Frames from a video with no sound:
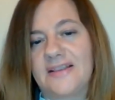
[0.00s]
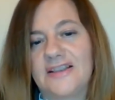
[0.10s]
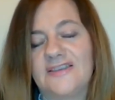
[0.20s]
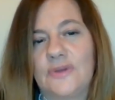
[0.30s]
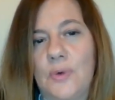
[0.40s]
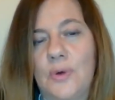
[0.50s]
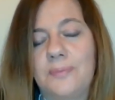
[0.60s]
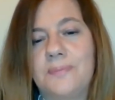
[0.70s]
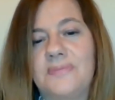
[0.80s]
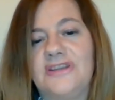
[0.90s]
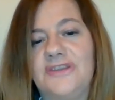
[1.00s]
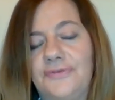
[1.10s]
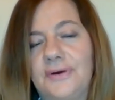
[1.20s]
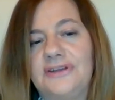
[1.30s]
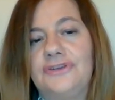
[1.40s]
So
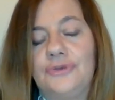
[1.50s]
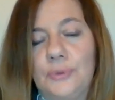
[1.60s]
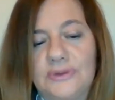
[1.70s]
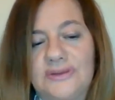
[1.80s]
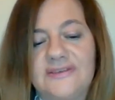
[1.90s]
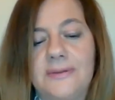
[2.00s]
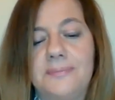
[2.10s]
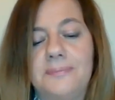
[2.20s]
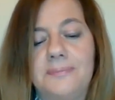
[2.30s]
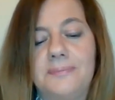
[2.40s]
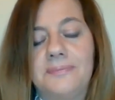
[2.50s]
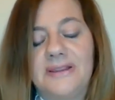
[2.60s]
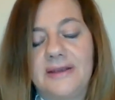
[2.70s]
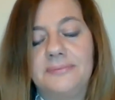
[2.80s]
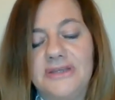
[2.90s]
different tools
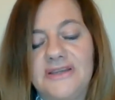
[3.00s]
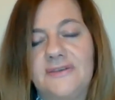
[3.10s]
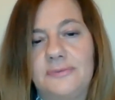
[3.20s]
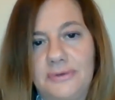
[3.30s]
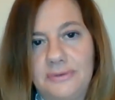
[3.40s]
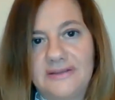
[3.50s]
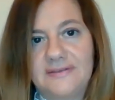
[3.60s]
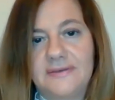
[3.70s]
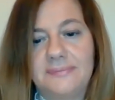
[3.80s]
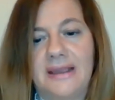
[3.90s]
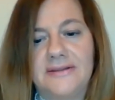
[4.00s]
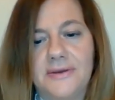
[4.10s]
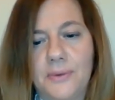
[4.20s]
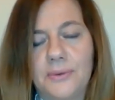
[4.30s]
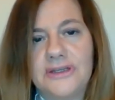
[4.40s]
can be experienced by the
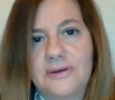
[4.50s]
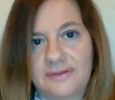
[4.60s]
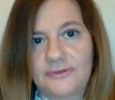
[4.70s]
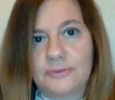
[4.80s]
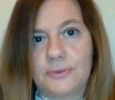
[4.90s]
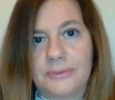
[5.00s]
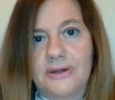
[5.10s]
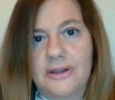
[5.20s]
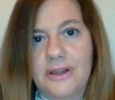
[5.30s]
whole classroom.